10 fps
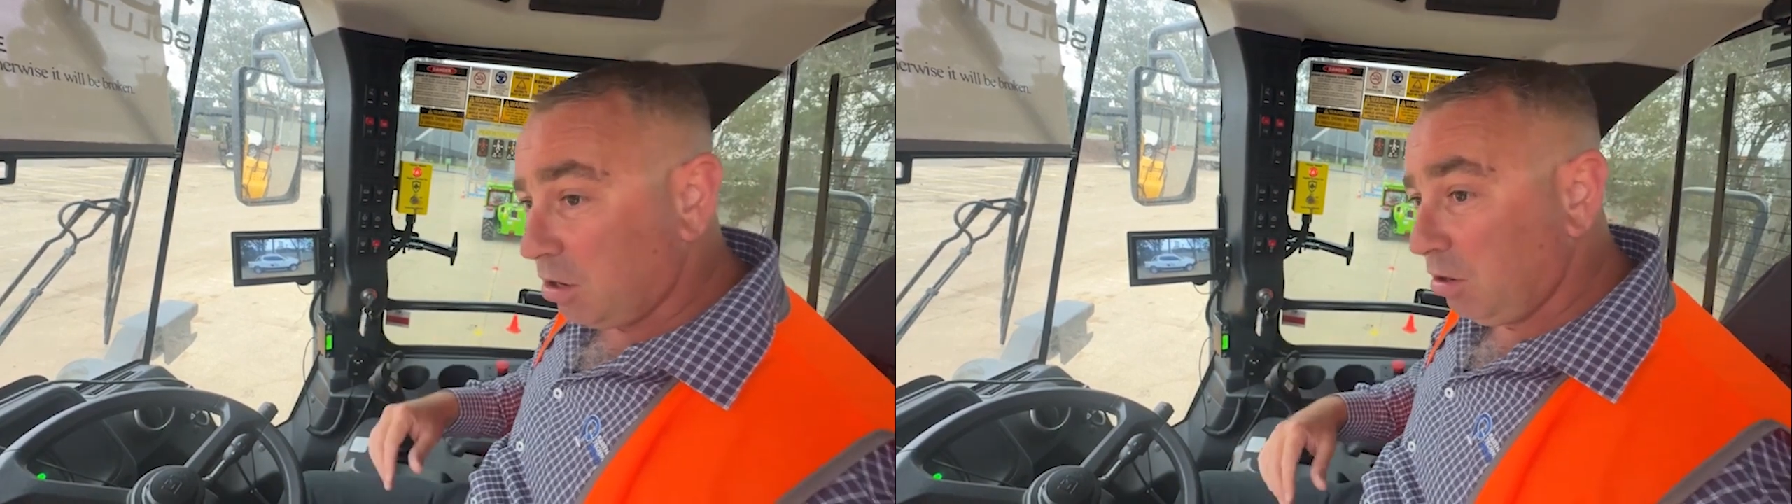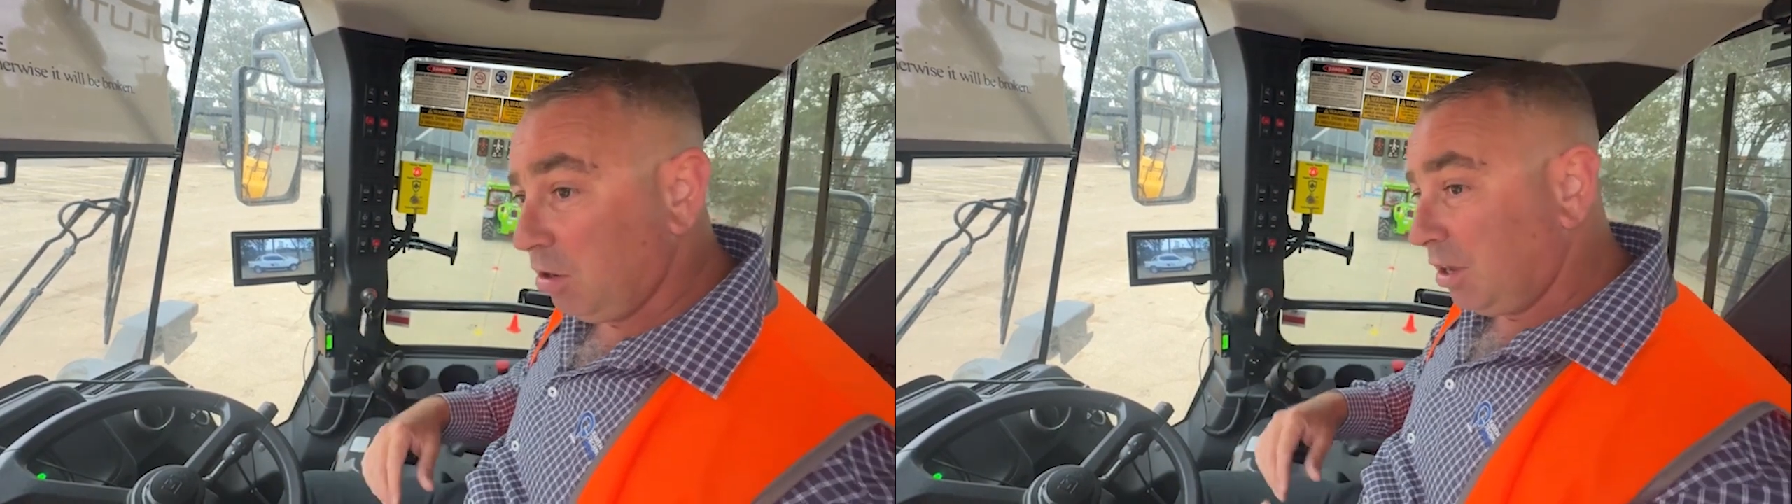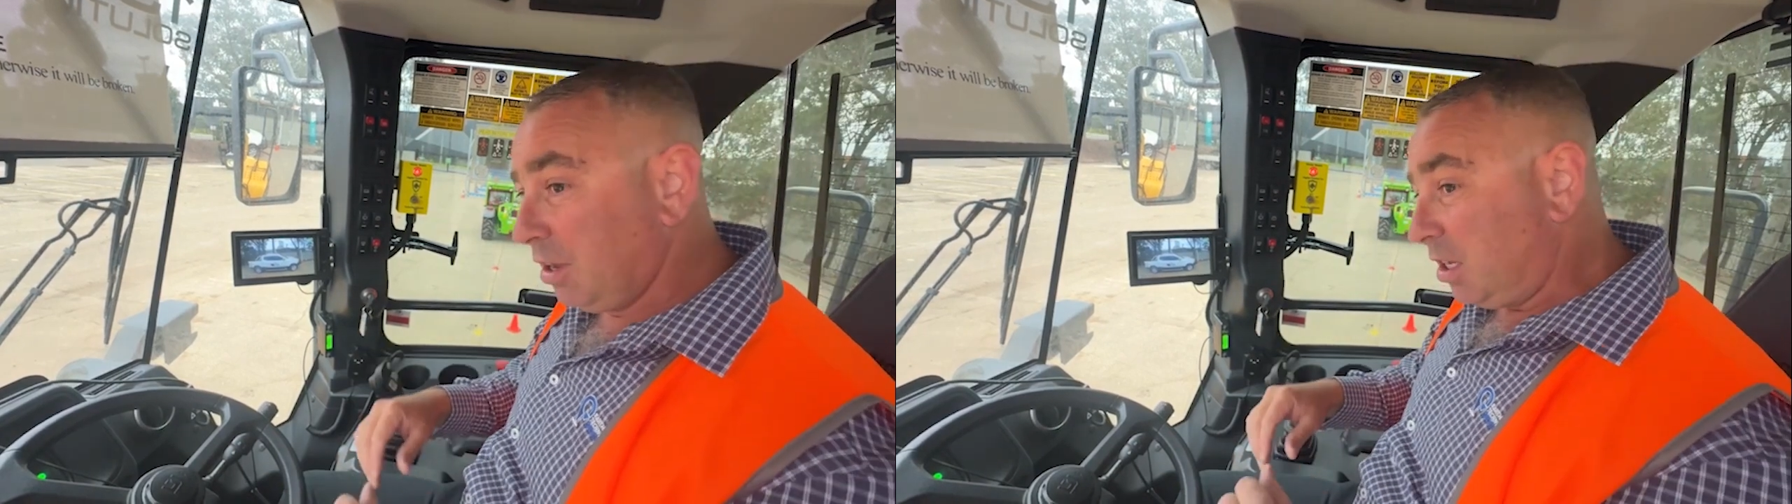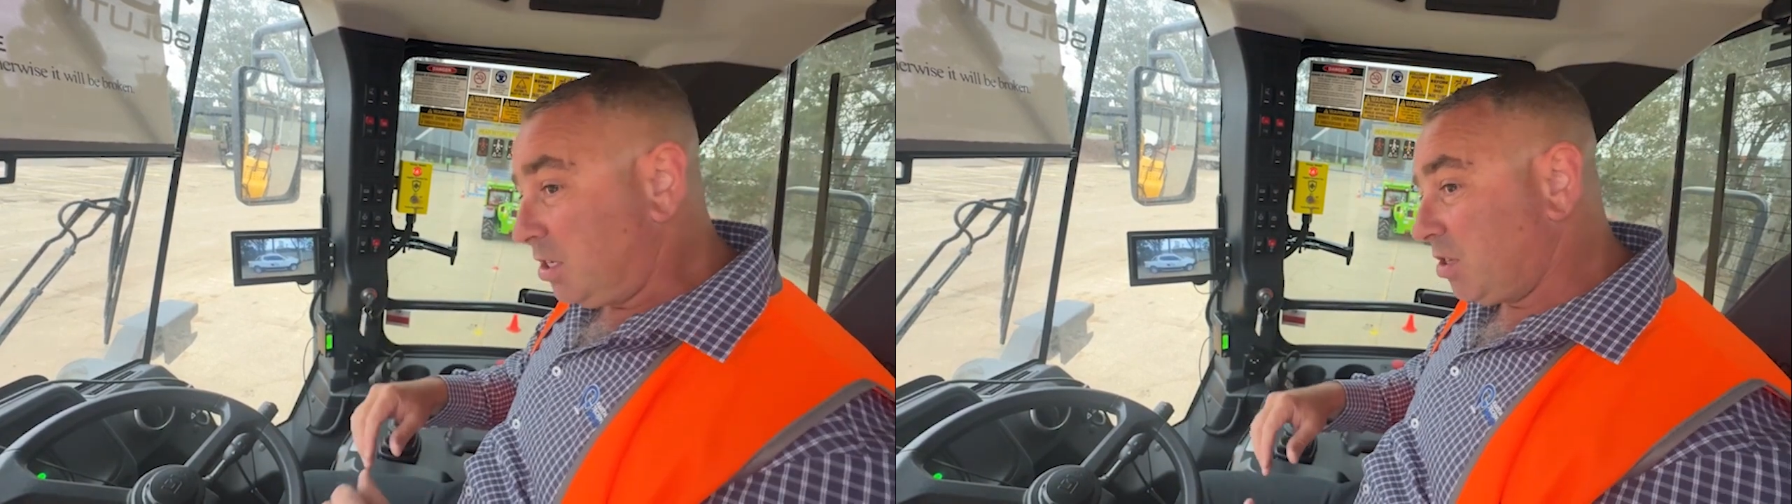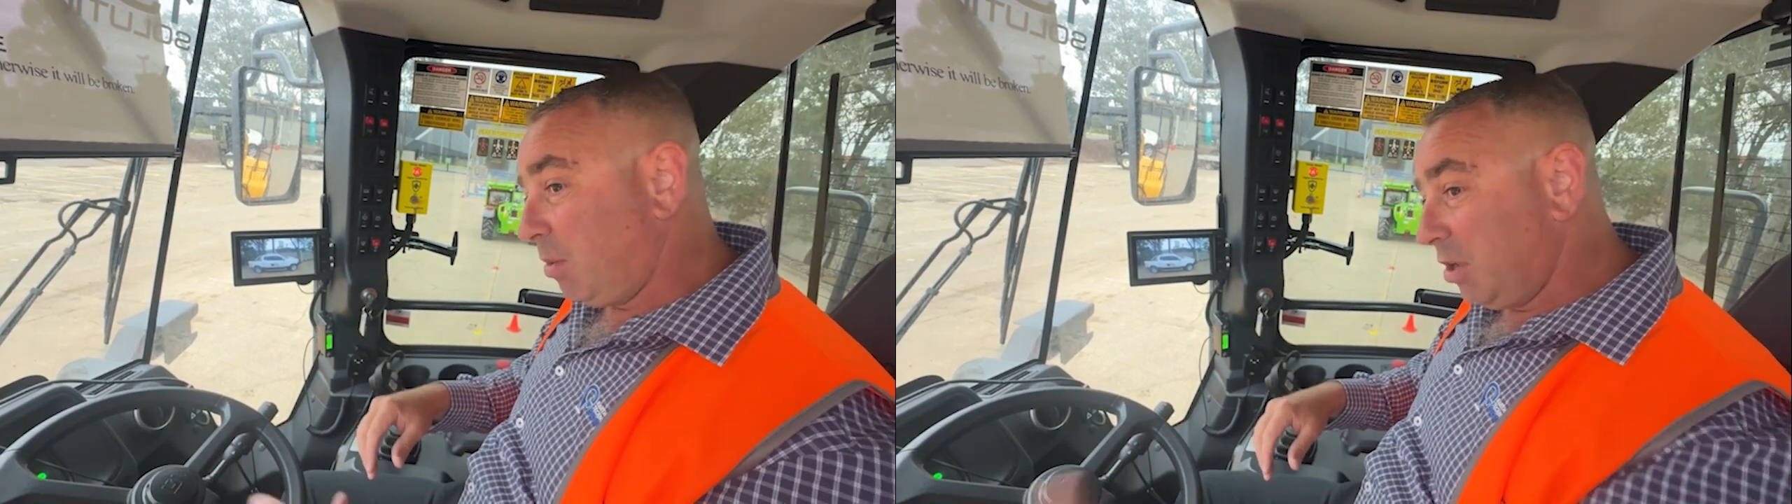do
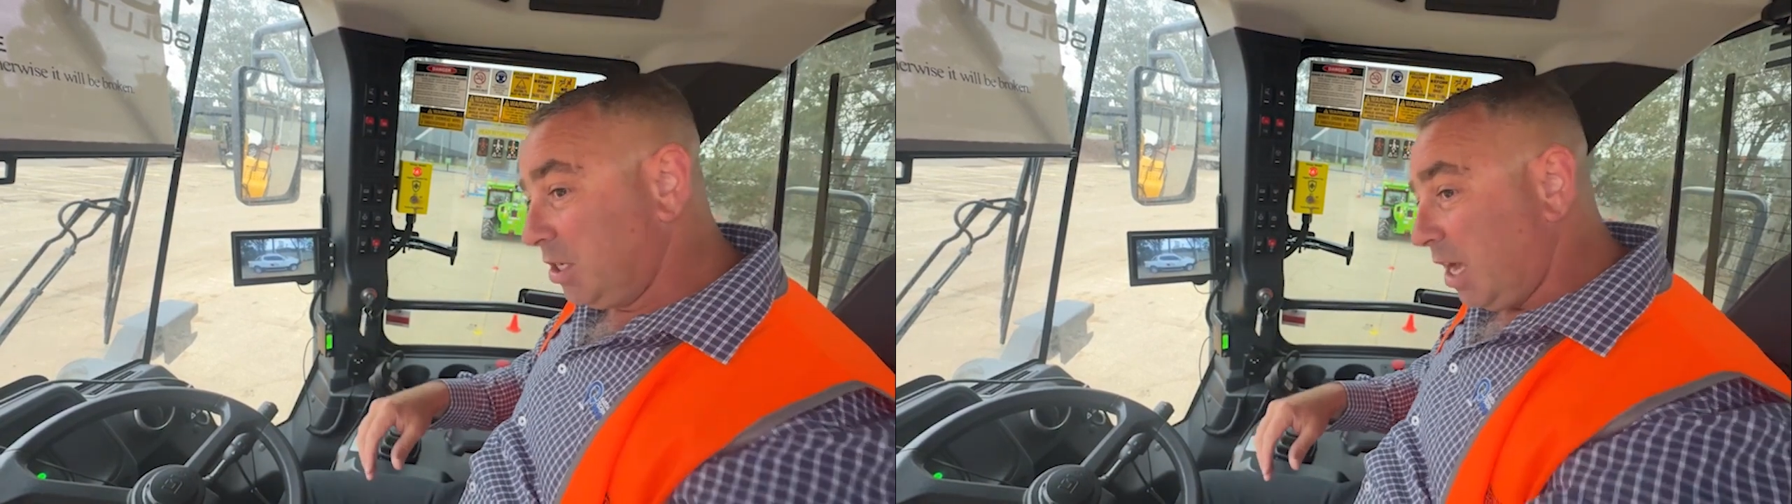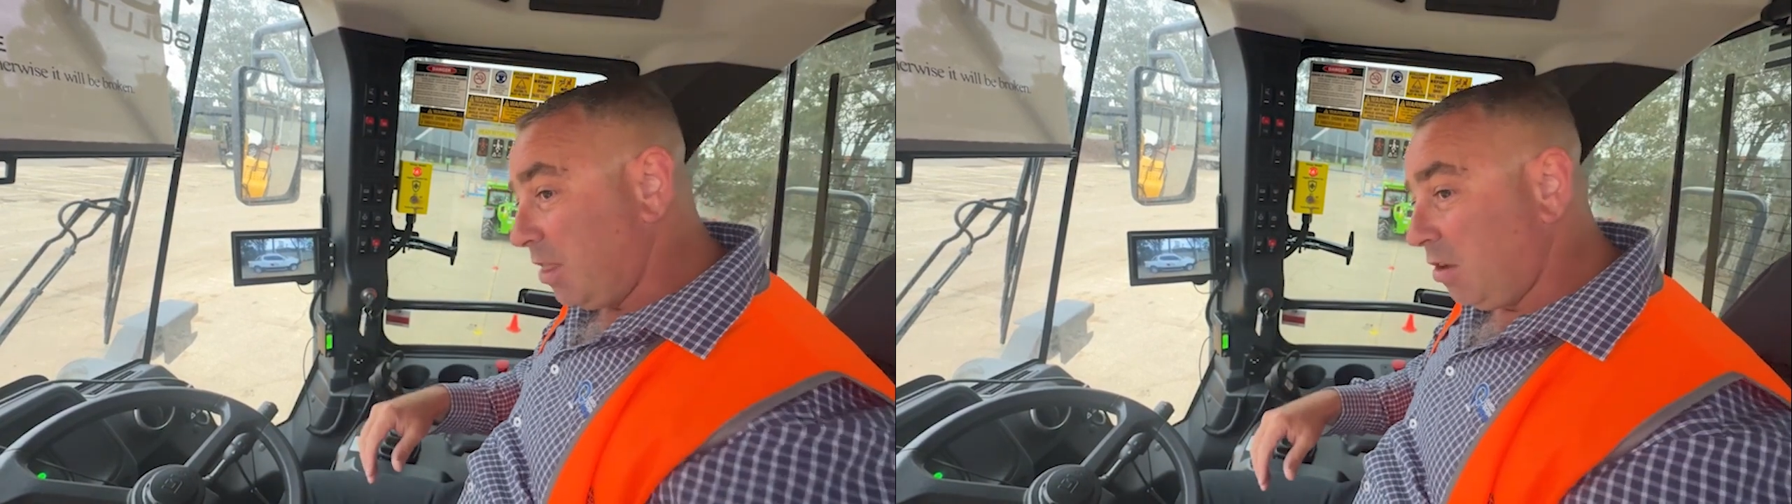is if somebody's out